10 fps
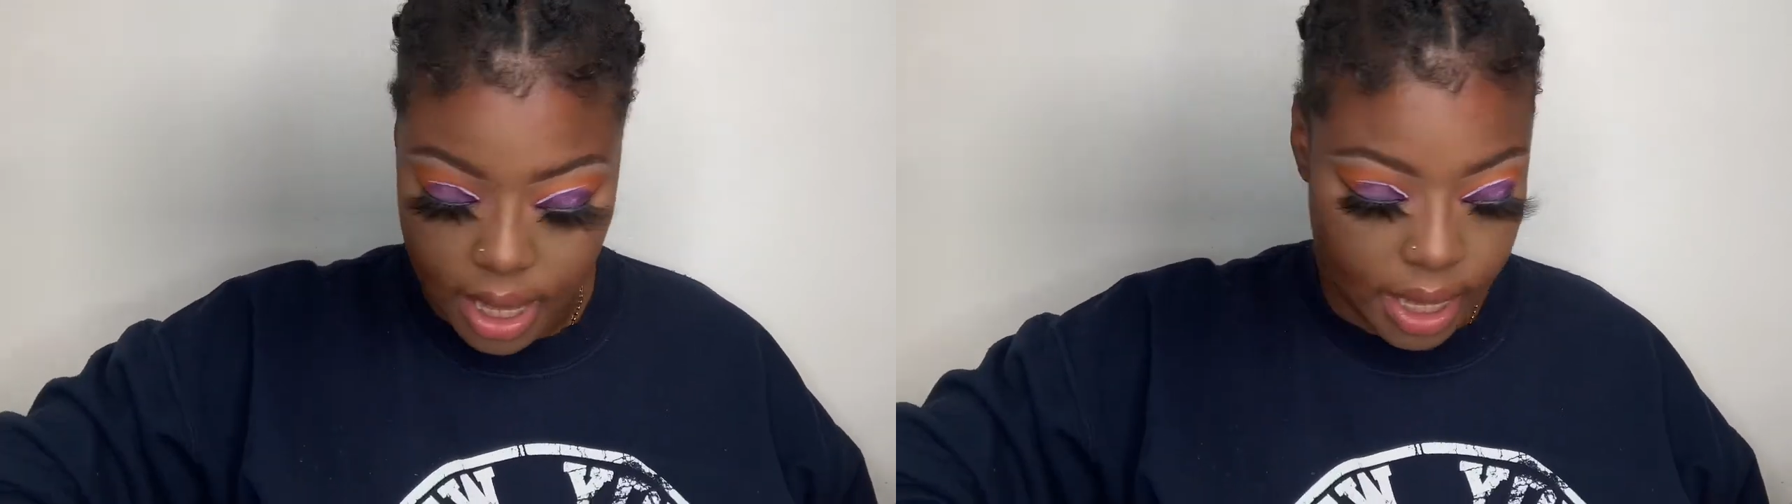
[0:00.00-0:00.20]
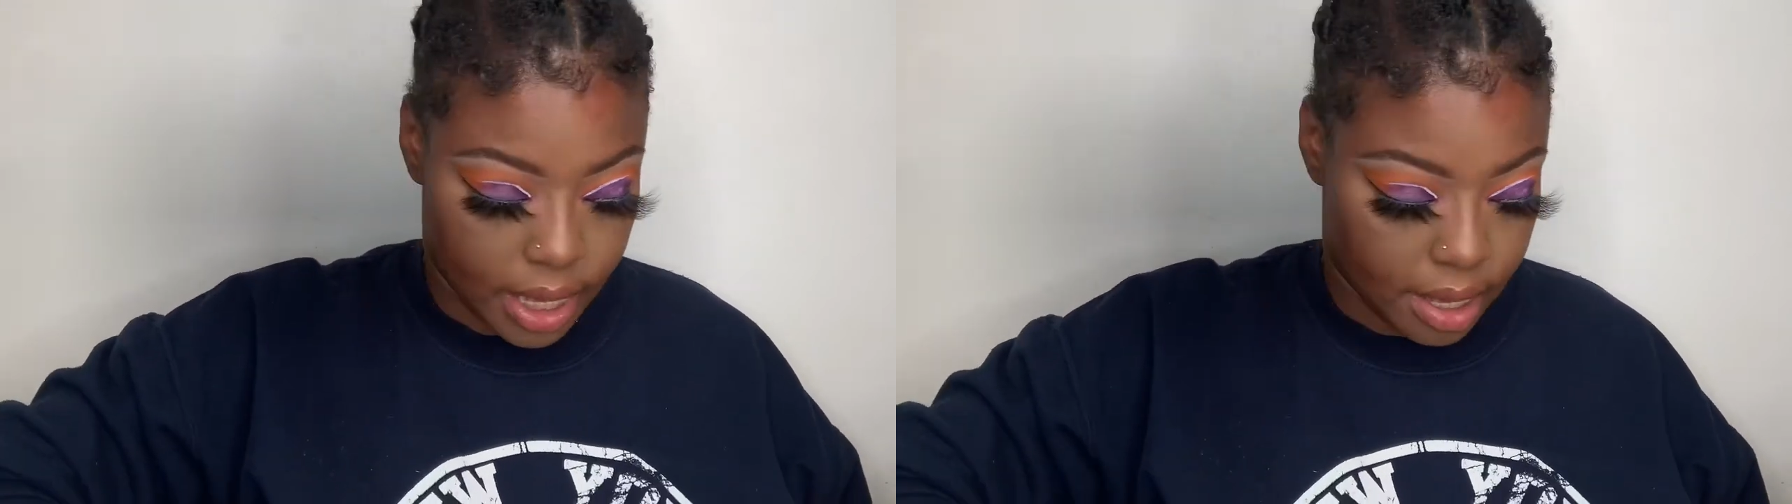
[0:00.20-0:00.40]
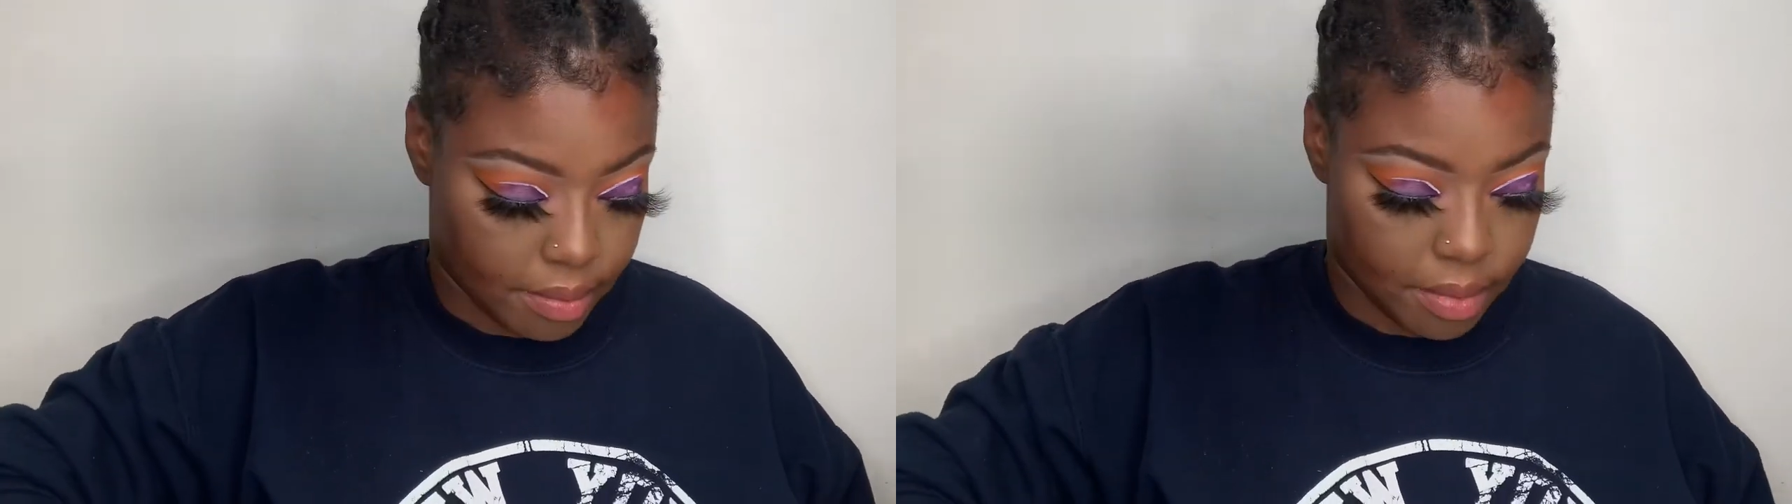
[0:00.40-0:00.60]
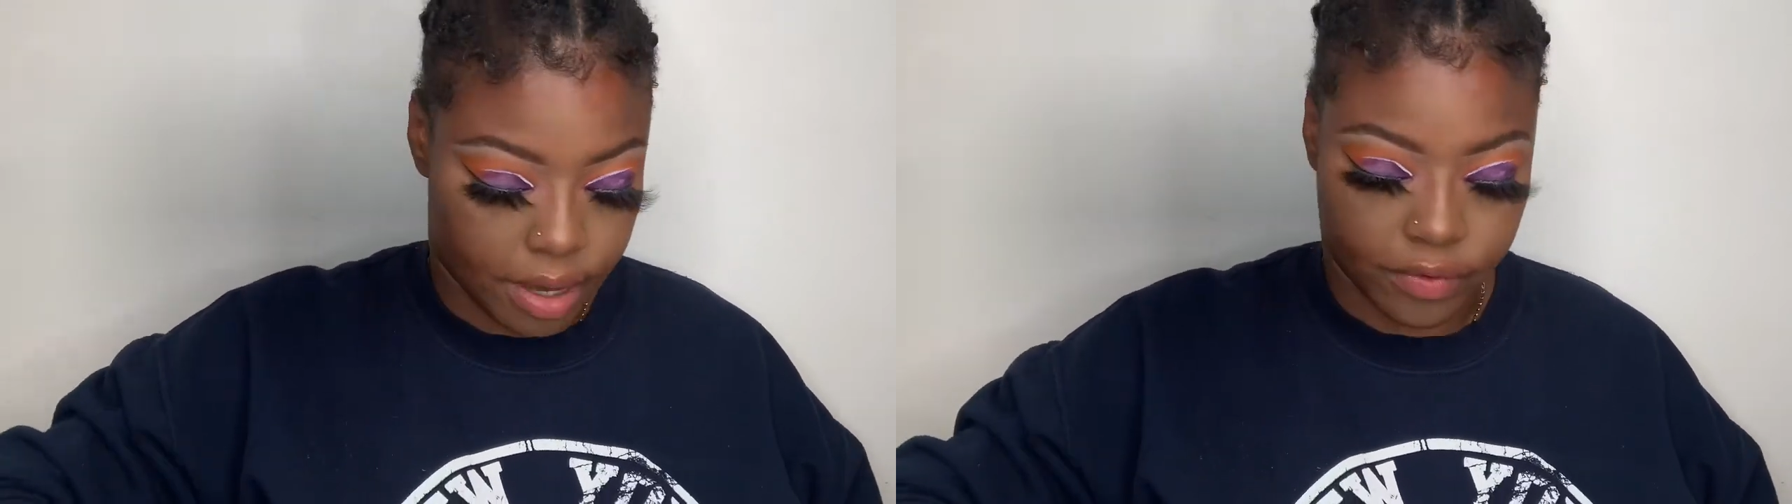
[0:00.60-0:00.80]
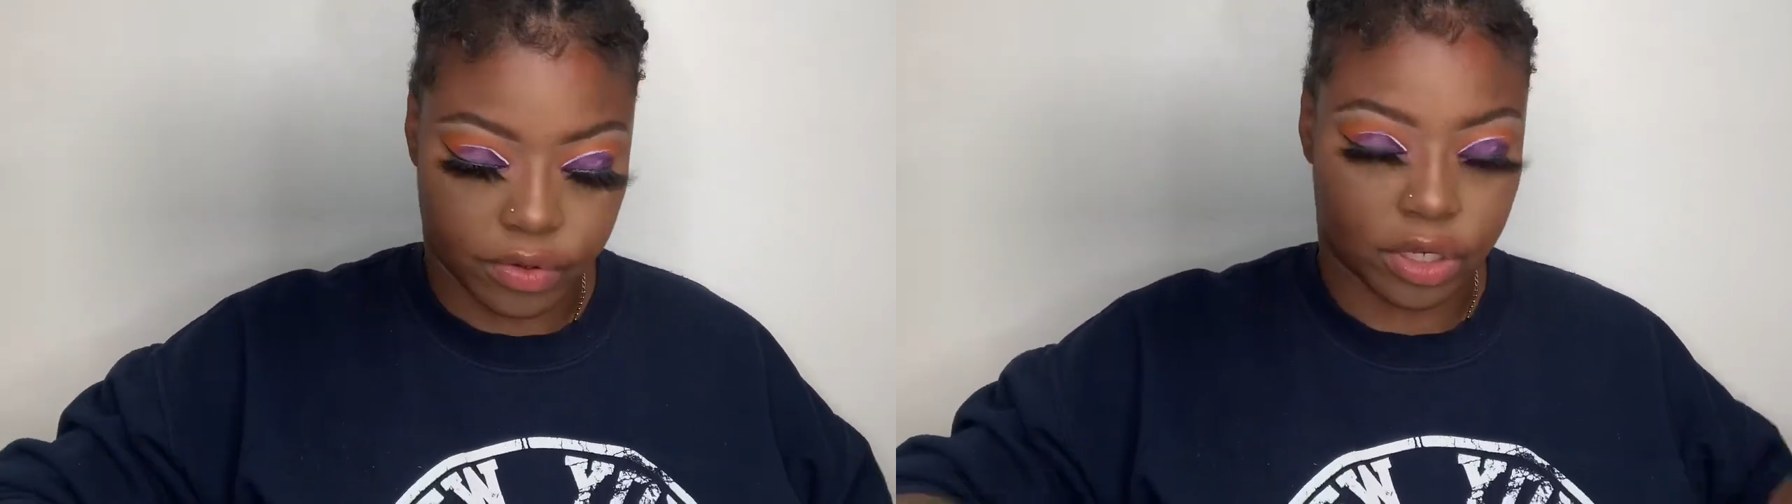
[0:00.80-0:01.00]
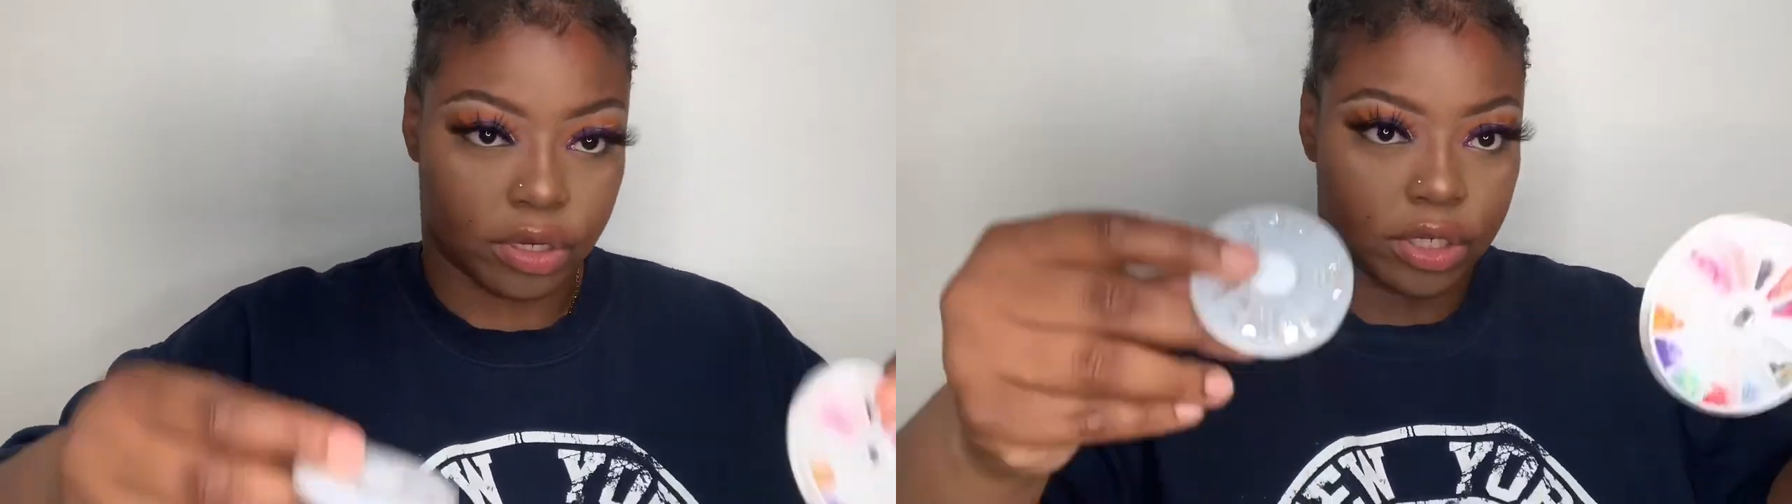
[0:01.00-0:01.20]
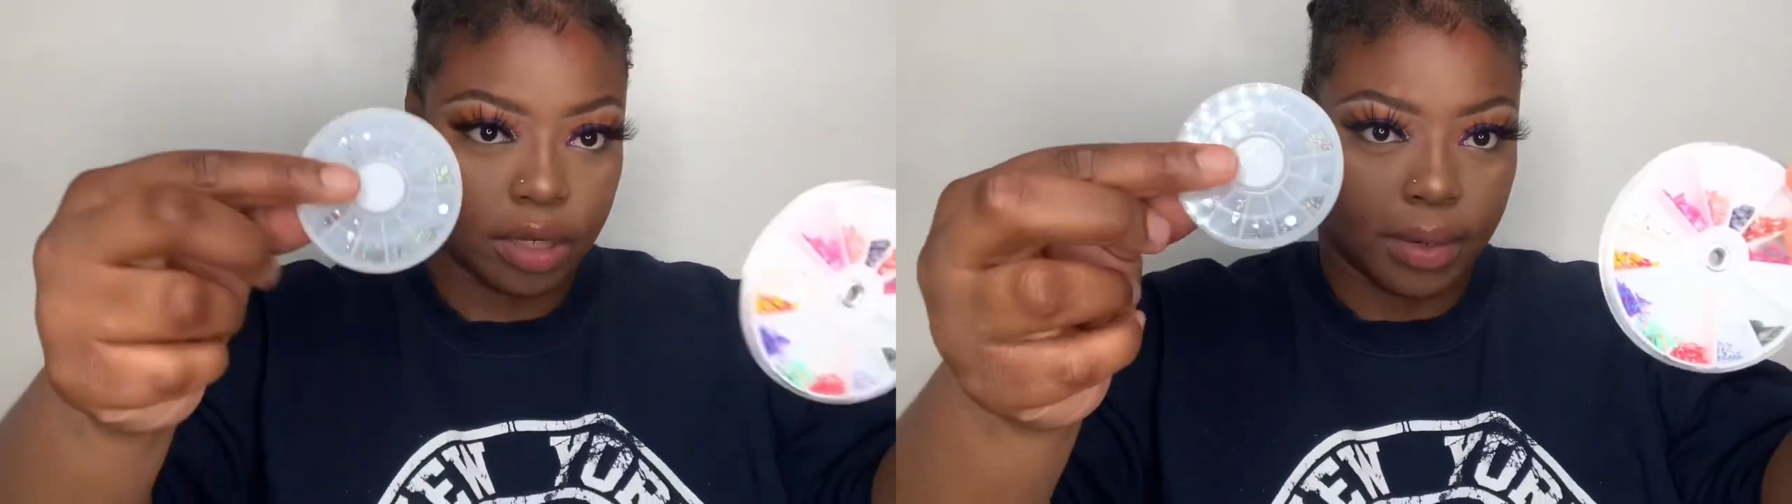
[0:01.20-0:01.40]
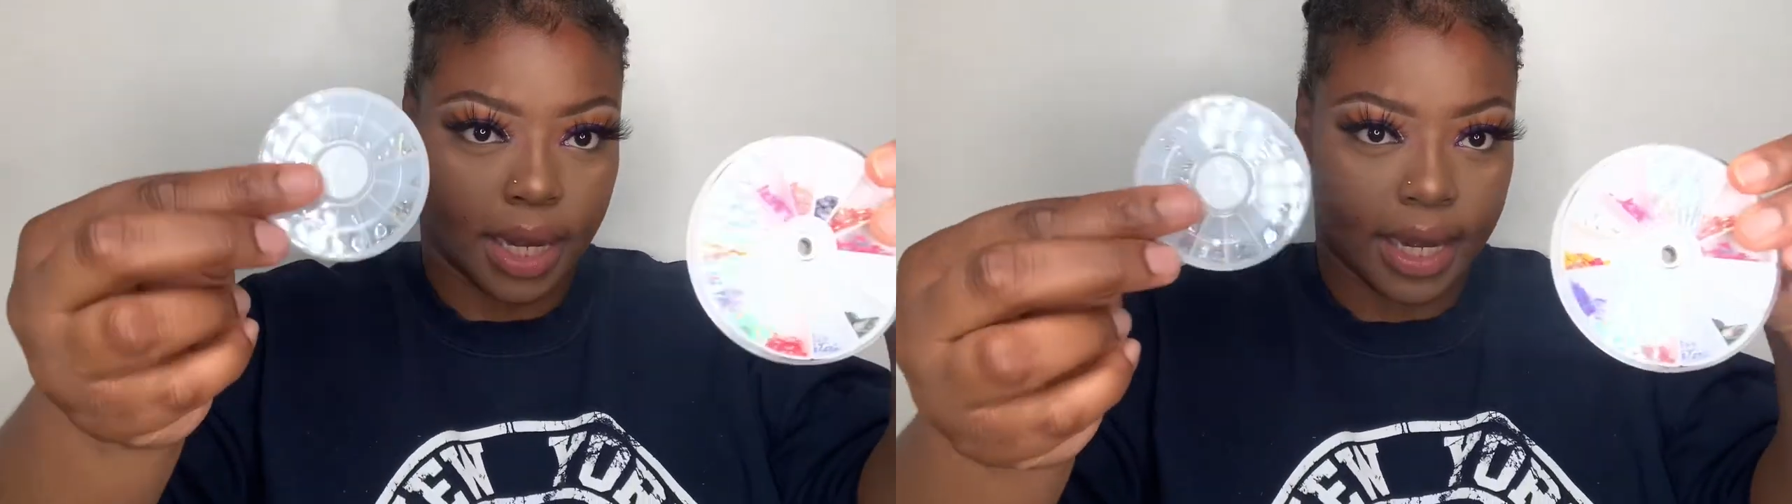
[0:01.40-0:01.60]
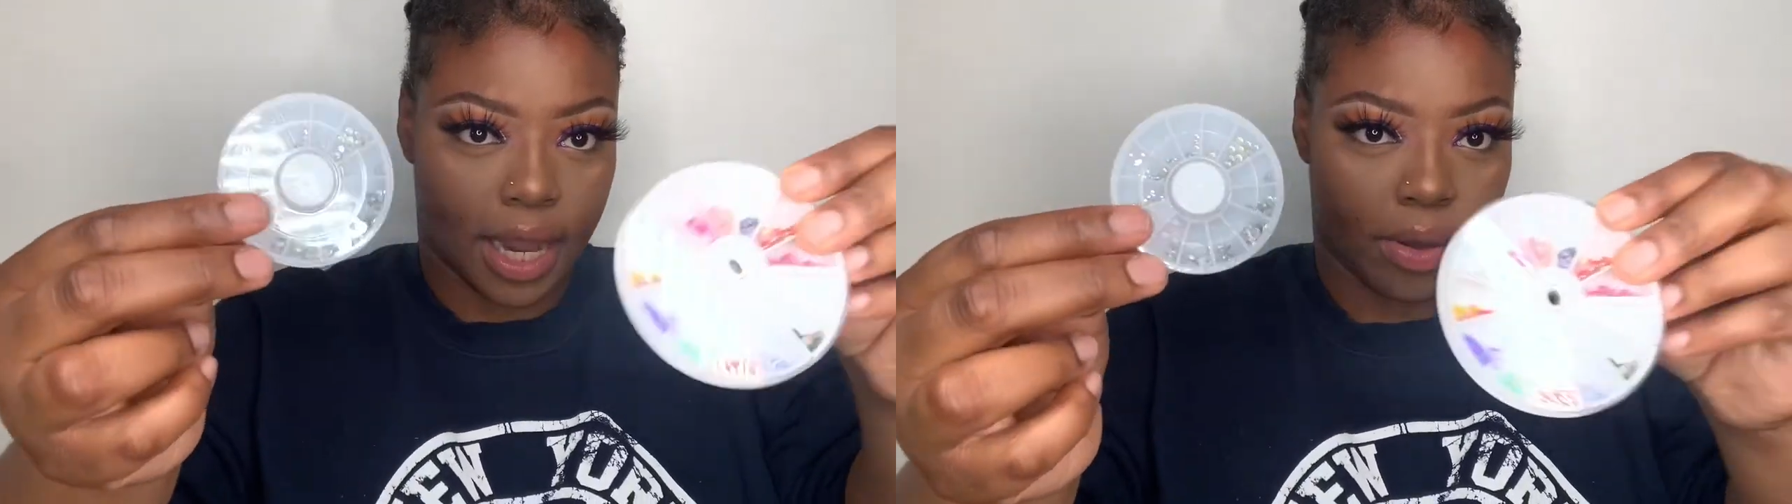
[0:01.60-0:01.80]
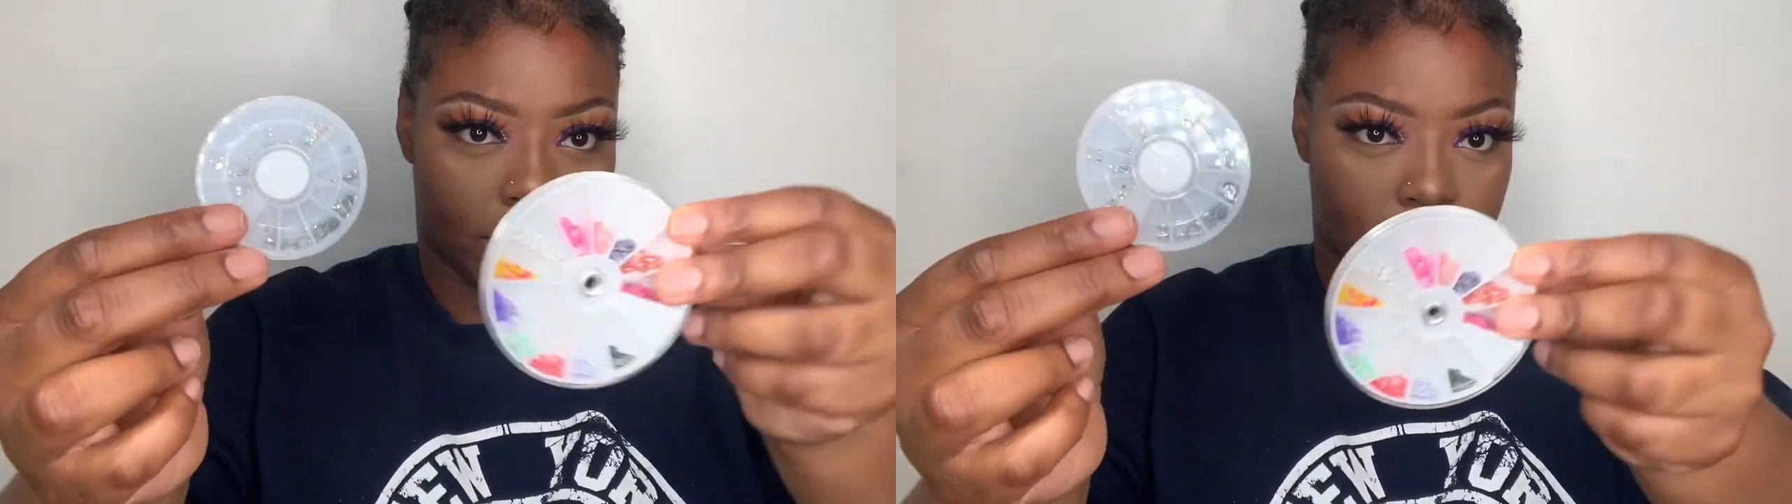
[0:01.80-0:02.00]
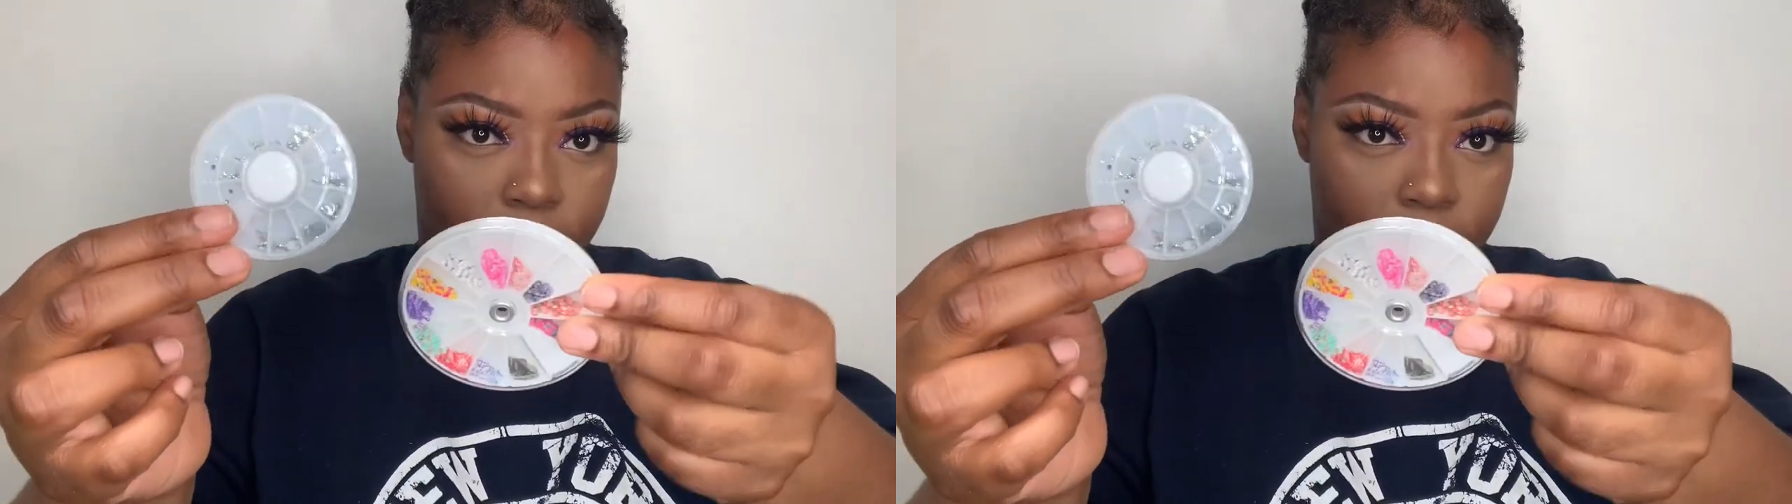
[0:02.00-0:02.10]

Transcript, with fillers: and then i also got some like nail